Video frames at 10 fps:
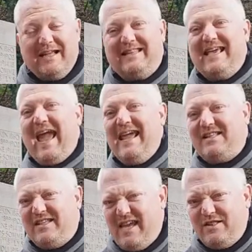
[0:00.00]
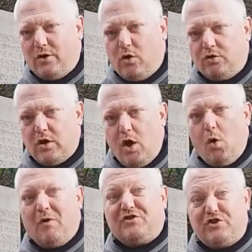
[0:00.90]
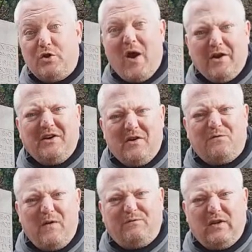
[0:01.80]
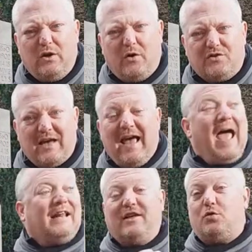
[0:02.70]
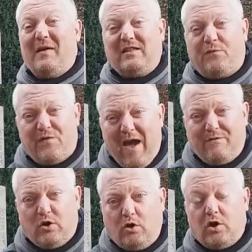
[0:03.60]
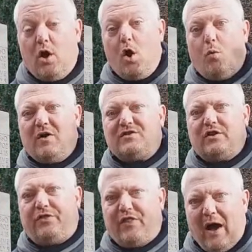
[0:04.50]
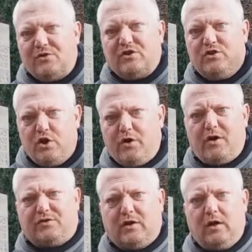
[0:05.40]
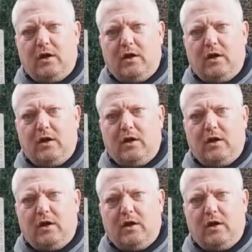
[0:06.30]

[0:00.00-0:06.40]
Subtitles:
the 18-year-old was 250 euros, and the 25-year-old was 1,000 euros.